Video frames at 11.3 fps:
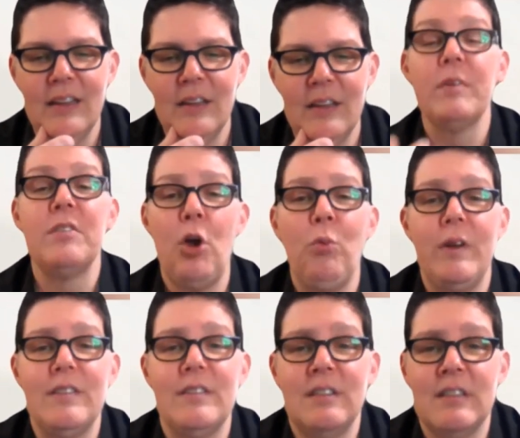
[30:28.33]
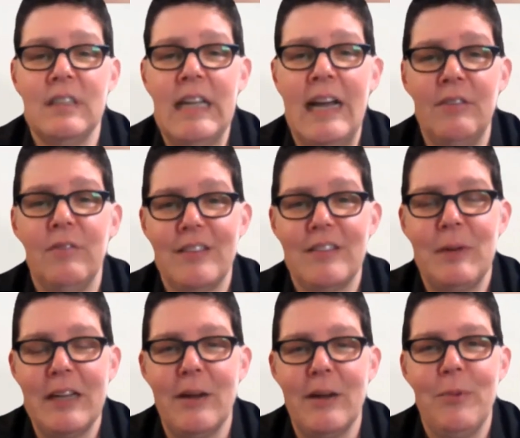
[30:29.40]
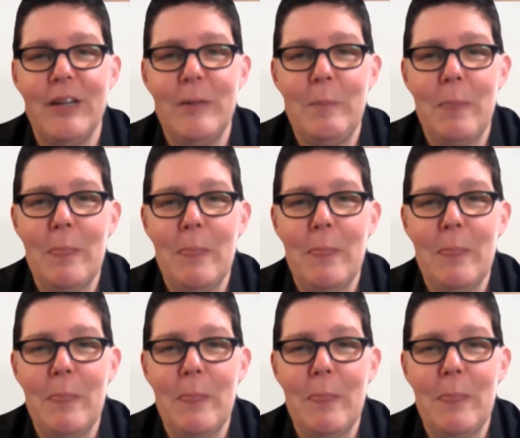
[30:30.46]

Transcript: there was no reason to not invest in my company,